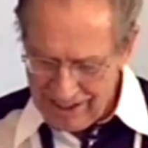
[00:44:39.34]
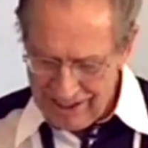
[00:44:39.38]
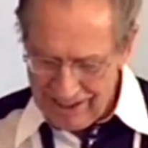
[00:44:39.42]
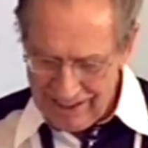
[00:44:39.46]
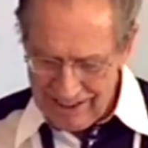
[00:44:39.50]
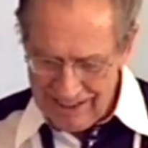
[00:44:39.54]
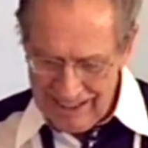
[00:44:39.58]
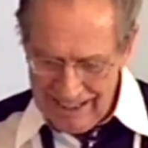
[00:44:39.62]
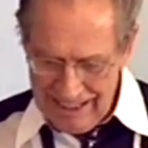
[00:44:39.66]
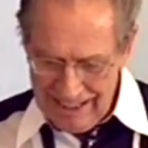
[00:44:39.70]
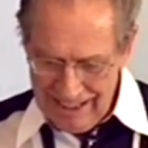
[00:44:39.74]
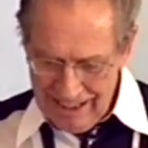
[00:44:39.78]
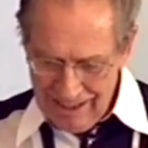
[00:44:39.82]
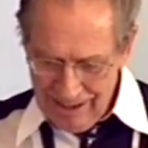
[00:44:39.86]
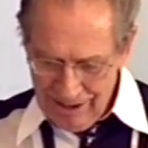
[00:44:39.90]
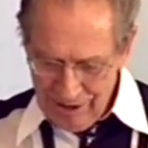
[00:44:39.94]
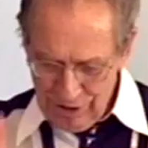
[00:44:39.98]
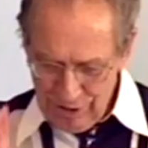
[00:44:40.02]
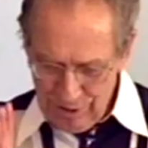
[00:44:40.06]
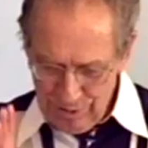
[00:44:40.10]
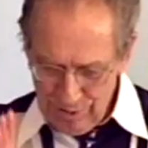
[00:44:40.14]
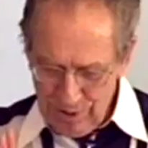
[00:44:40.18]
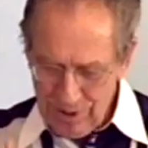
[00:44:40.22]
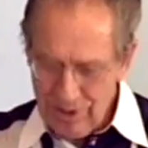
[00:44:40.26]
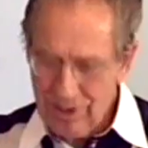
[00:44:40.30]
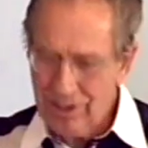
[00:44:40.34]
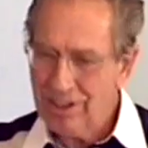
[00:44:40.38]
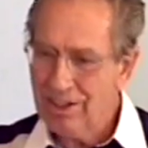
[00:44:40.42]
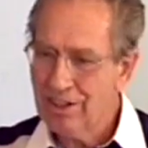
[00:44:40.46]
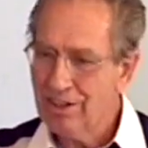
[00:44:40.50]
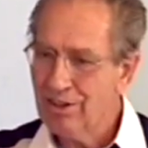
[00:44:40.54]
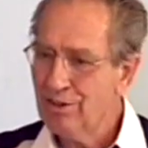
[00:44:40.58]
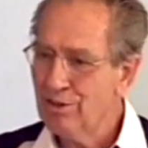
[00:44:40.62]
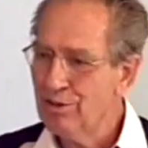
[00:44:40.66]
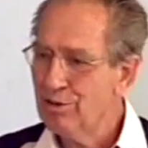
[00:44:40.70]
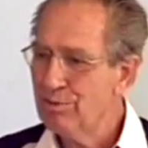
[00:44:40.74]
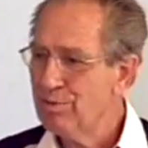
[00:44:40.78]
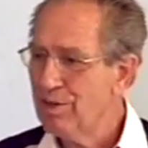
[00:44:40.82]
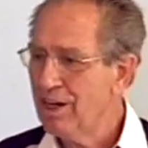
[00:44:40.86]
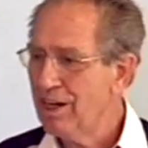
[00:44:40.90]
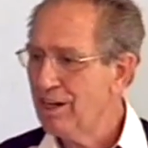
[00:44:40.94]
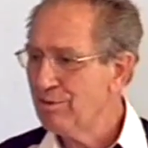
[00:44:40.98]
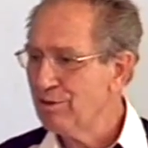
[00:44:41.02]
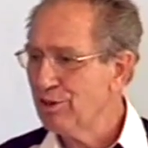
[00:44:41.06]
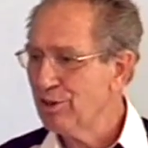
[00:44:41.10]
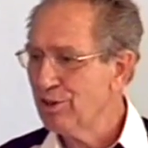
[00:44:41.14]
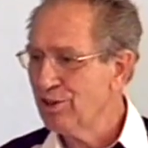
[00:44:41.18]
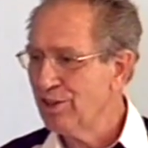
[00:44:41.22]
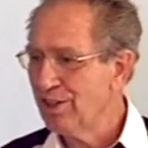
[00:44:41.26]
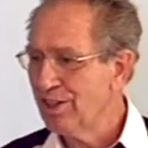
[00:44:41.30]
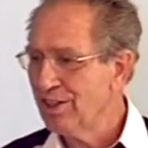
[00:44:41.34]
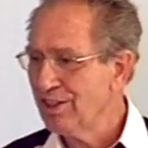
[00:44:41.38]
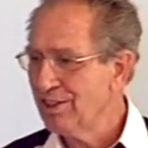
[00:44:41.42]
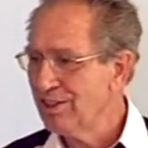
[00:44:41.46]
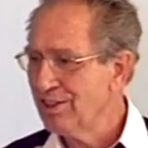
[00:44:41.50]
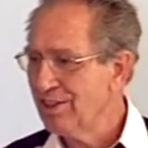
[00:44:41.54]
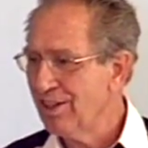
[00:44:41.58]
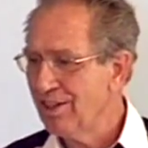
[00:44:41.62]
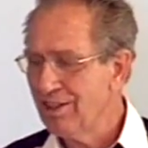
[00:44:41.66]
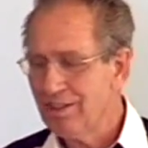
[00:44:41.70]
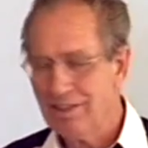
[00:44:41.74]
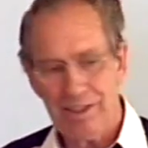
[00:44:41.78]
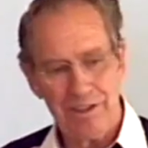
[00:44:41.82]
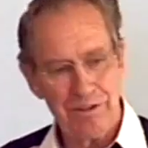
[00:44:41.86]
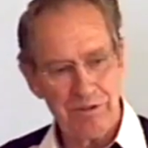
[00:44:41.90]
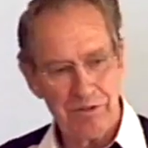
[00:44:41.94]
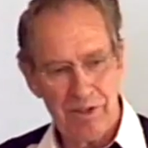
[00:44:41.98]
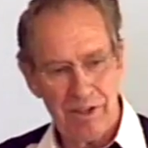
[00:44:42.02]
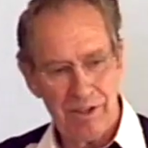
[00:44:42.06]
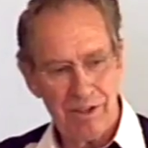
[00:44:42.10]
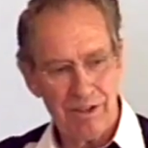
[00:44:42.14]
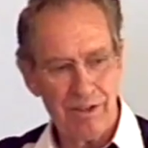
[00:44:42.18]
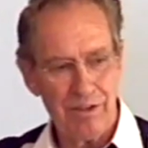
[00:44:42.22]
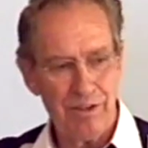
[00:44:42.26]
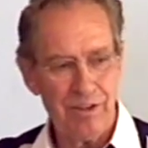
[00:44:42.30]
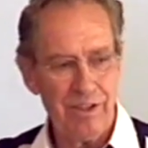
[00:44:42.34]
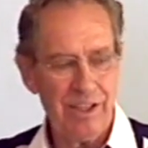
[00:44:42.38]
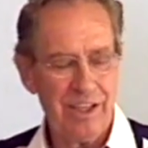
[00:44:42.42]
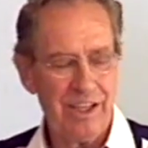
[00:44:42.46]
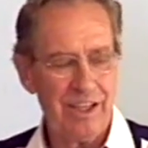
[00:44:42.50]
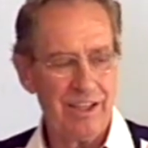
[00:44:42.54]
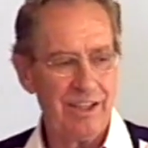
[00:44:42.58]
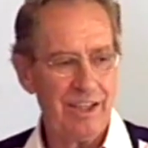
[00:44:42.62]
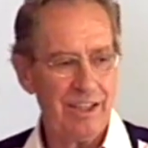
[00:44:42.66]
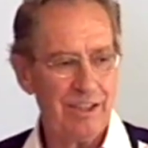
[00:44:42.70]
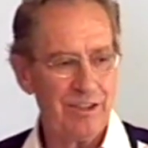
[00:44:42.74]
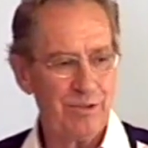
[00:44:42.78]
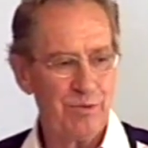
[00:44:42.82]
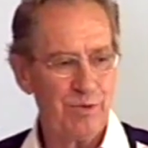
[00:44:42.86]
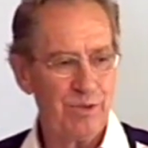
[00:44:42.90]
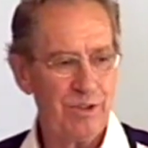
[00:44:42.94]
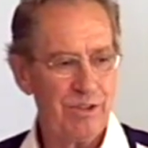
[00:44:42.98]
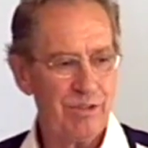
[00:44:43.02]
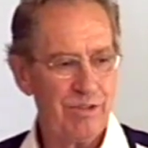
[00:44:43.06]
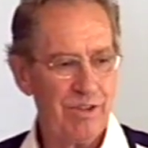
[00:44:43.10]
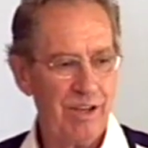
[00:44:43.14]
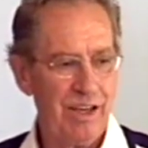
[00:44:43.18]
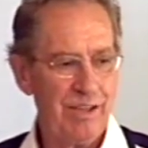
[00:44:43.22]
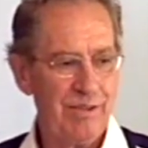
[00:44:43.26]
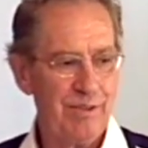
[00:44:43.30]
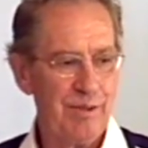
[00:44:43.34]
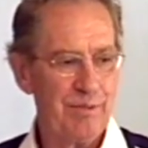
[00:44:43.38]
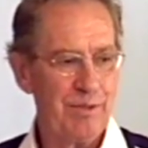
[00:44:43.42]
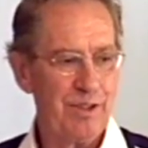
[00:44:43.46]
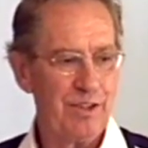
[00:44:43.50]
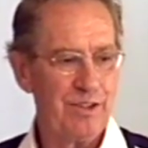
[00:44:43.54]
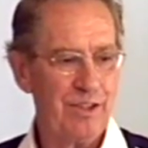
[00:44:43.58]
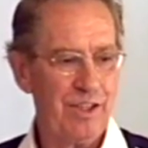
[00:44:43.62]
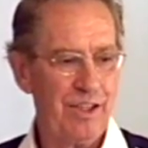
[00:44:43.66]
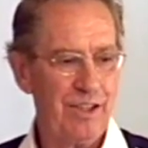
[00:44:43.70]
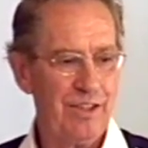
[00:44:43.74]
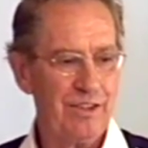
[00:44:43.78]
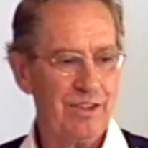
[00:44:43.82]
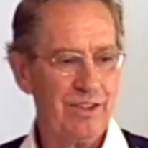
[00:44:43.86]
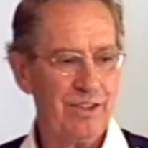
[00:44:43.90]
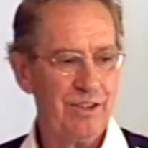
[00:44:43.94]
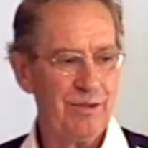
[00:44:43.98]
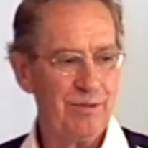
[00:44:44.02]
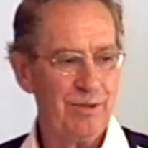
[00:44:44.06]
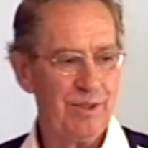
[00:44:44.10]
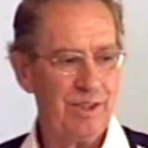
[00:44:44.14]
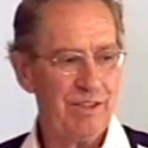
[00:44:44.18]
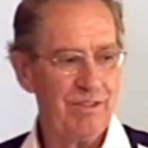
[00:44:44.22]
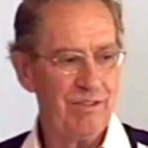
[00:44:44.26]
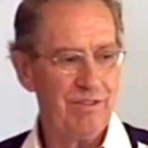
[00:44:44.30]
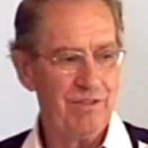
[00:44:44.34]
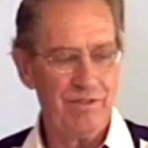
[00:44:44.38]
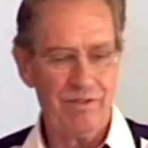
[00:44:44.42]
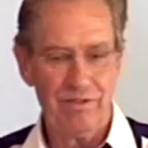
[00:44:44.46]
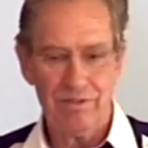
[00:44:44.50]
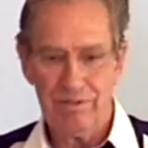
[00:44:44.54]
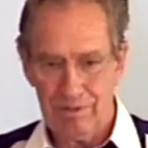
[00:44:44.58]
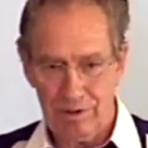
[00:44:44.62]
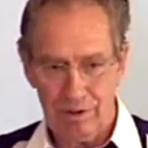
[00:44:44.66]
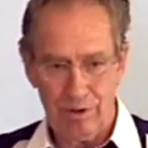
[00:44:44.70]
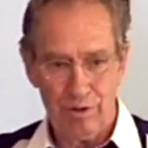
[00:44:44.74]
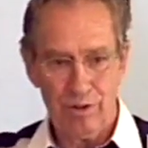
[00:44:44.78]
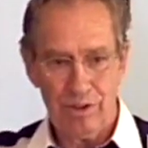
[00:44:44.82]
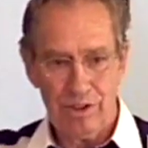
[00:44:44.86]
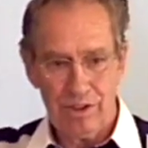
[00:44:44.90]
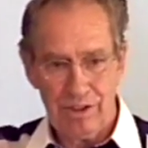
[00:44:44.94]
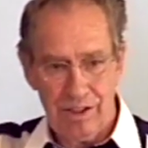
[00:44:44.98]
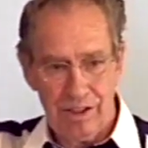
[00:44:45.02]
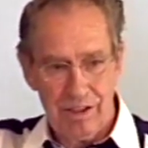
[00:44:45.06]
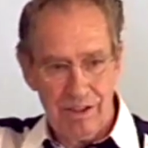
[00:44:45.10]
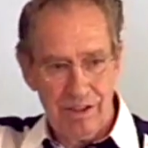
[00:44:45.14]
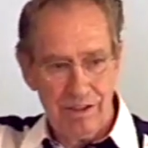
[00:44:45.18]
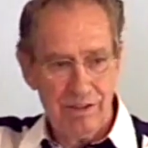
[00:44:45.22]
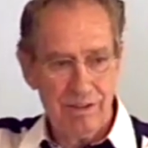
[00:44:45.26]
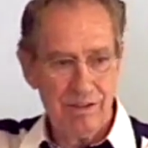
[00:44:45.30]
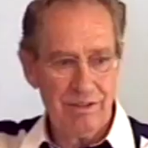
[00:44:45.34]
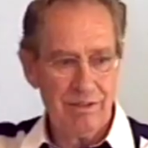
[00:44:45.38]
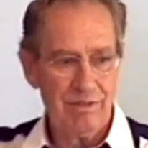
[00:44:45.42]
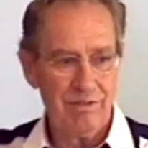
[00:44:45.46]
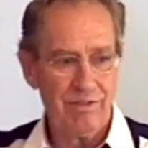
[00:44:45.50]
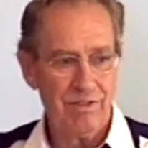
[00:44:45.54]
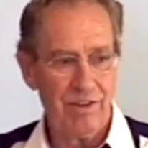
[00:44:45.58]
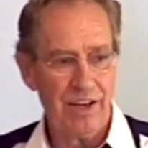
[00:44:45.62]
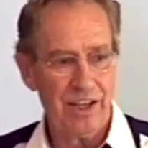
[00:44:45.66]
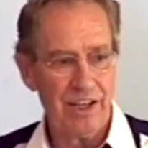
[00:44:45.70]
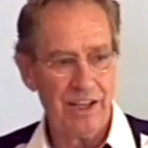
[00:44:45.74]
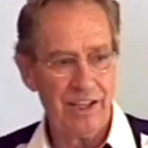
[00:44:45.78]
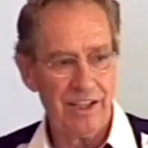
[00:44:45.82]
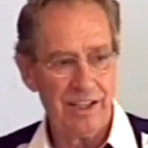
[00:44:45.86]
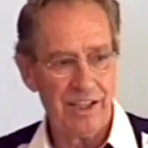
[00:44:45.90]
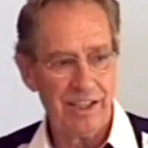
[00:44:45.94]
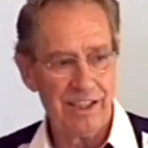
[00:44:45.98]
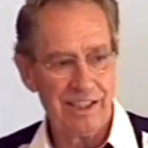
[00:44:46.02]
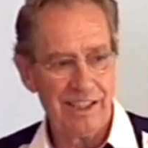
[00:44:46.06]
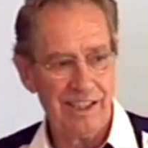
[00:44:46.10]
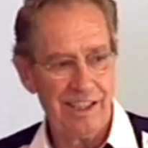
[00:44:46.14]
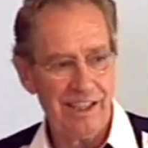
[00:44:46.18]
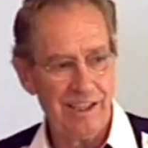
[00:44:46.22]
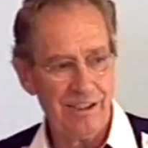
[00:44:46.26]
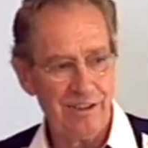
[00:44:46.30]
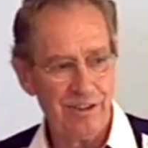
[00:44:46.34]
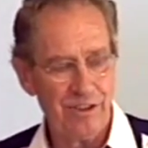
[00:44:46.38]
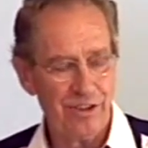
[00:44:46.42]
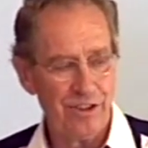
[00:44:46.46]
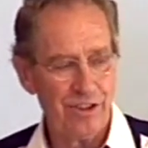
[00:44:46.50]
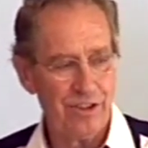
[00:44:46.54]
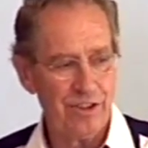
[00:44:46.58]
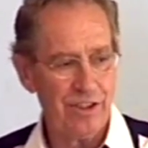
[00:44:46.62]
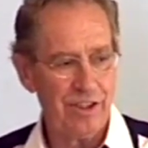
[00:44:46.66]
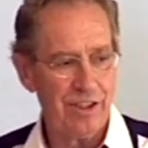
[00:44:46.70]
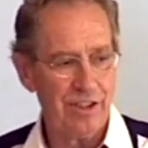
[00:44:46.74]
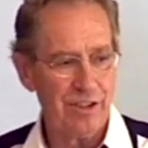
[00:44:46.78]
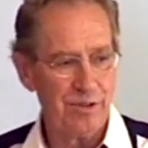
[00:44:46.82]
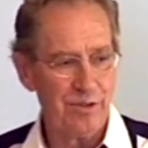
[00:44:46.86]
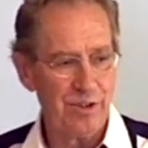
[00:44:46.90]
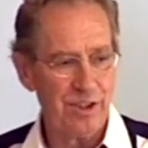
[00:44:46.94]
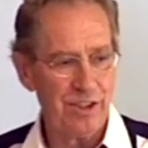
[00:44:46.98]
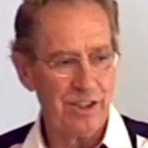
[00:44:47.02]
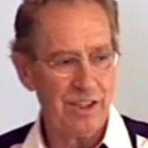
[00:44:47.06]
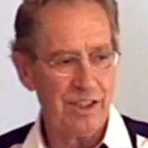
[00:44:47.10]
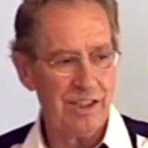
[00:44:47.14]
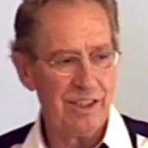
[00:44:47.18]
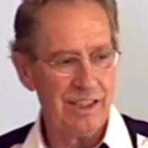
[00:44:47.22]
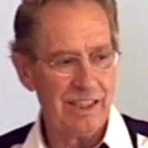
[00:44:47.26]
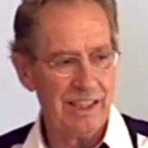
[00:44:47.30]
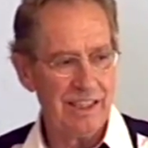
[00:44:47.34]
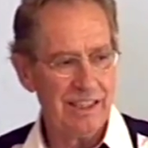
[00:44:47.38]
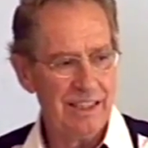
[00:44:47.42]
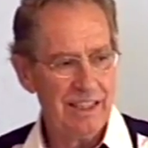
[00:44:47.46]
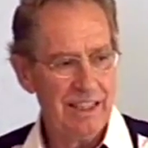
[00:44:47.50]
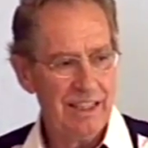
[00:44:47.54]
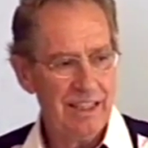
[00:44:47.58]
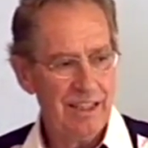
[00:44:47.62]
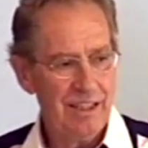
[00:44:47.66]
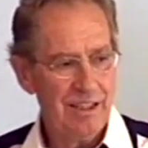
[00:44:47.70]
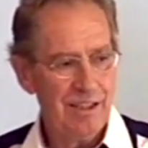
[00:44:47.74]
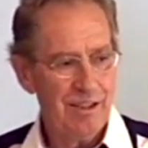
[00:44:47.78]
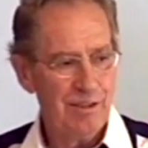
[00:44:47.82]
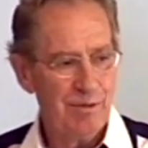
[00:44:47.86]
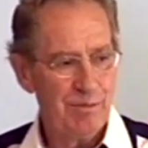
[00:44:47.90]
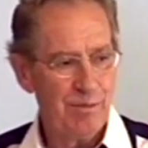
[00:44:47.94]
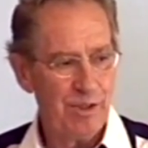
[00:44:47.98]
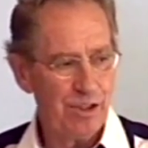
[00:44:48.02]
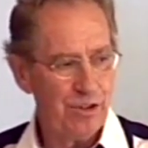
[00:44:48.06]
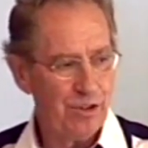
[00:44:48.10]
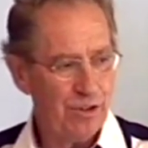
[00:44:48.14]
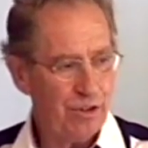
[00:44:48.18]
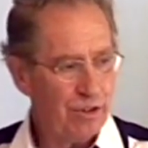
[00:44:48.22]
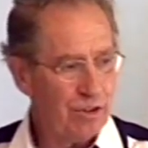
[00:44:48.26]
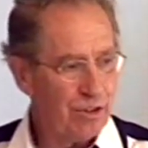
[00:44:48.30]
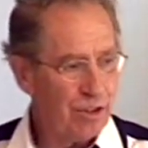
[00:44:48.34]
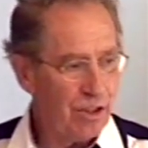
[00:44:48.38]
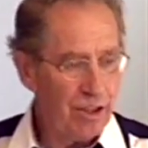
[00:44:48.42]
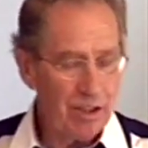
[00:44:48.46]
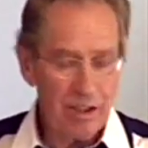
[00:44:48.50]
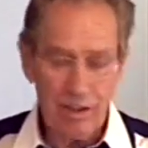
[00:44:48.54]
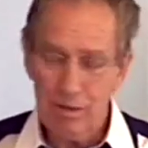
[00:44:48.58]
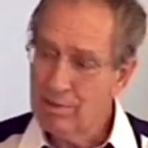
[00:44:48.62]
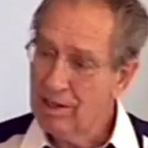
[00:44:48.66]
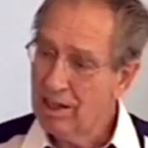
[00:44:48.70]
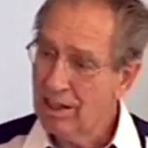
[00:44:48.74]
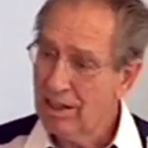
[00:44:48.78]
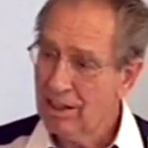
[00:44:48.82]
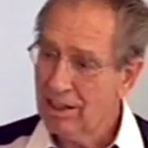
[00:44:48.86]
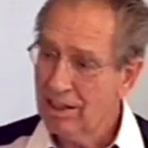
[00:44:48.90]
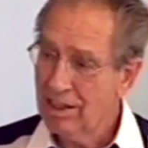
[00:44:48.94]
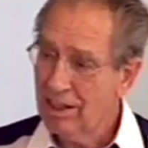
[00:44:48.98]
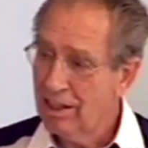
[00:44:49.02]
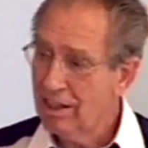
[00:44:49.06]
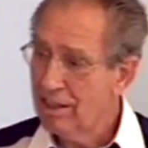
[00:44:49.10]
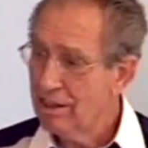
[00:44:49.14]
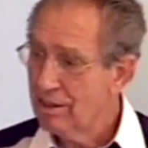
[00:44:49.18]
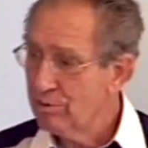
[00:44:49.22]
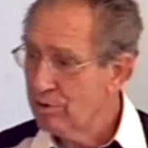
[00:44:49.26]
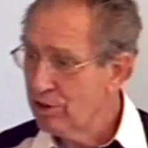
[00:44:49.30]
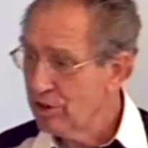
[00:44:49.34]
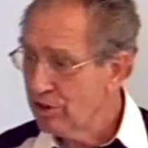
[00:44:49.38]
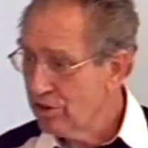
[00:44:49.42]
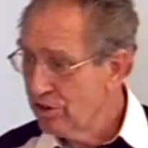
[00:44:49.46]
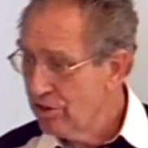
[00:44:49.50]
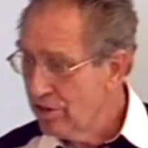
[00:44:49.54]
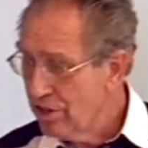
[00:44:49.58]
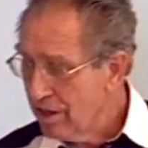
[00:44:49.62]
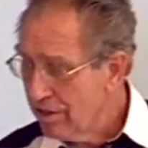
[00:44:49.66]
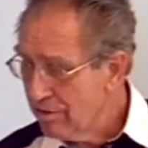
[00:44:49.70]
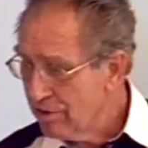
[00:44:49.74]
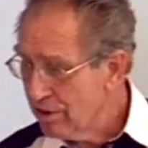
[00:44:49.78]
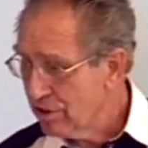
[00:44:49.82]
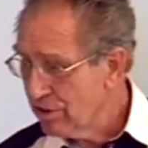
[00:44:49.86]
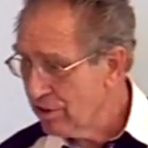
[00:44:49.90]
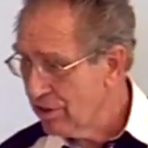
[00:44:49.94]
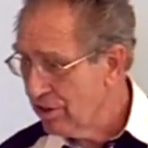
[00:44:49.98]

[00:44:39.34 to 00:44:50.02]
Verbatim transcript: She wanted to get a home Bible study started. And I said, Yeah, go ahead. And I said, We'll drive up to Tulsa. Well, course, our Friday night class is still a result of that. But you talk about a gal that was devastated.